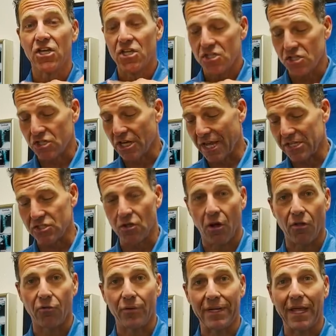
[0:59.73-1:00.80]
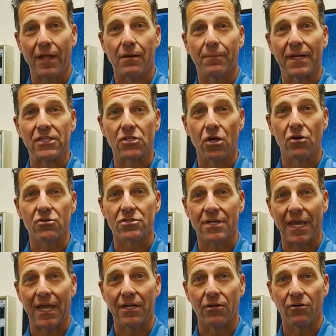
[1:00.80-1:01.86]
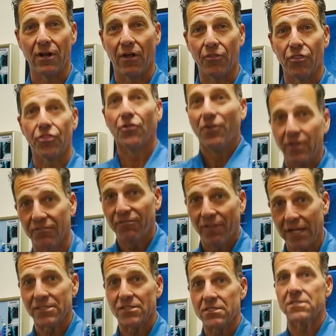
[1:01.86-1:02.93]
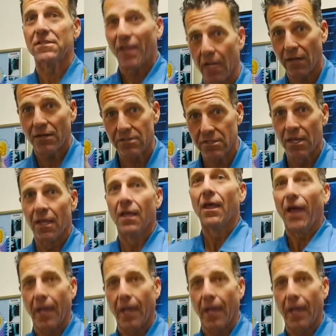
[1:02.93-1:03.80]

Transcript: chest all the way down to my toes and I had to go down 30 flights of stairs, I